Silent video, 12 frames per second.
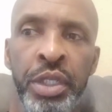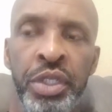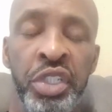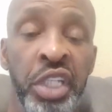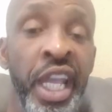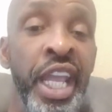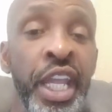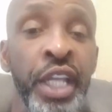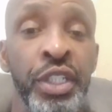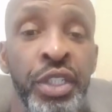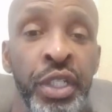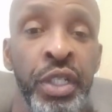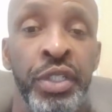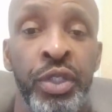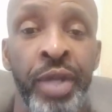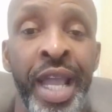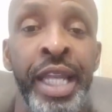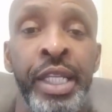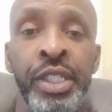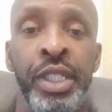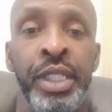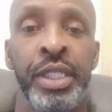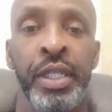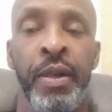change your
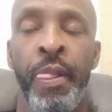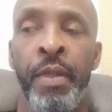strategies.